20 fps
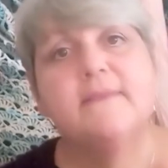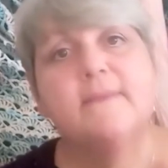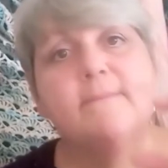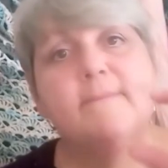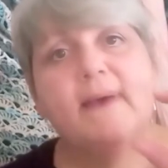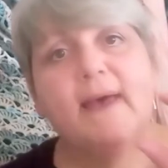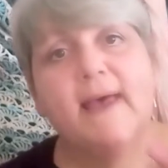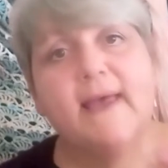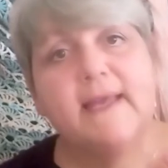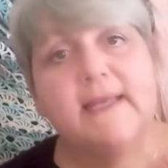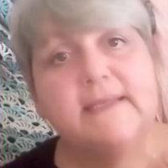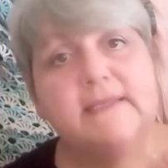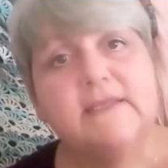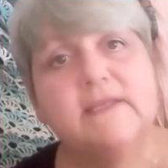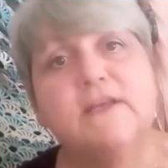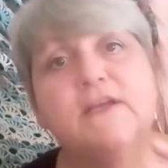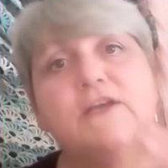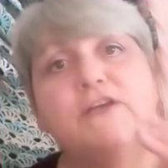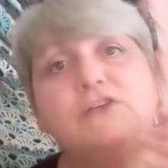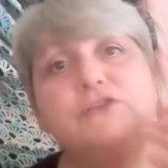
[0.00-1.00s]
band
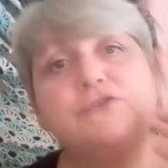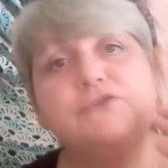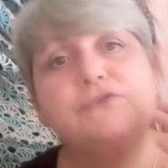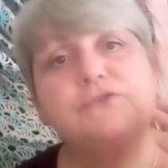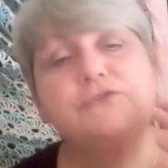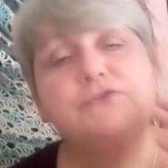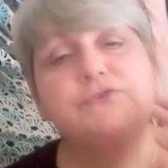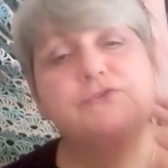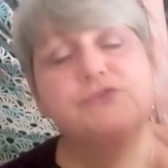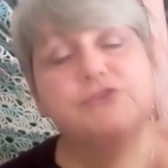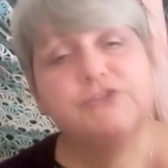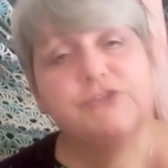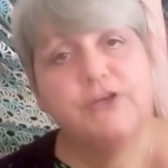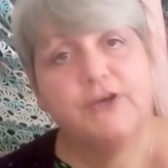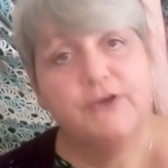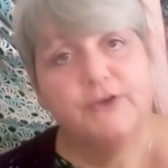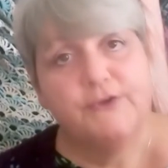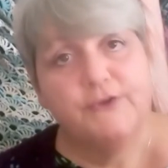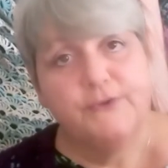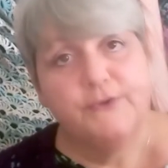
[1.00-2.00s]
to show
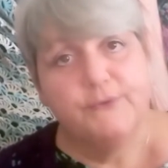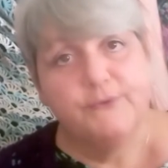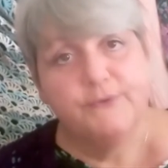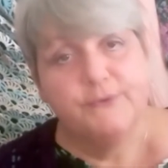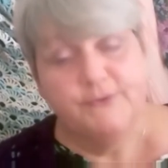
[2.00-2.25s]
you.